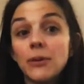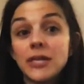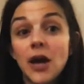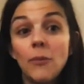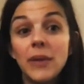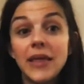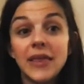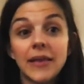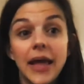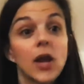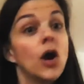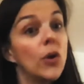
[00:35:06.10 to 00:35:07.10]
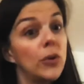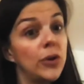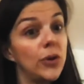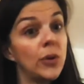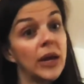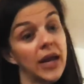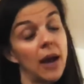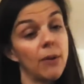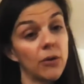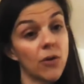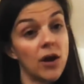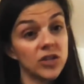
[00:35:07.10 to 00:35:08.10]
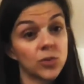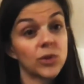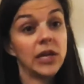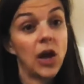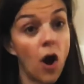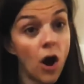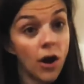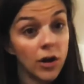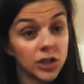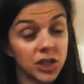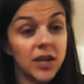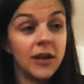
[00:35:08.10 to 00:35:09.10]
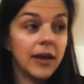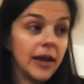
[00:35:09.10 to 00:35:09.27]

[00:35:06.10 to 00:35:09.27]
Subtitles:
people tell me that like, oh, you can come across really harsh.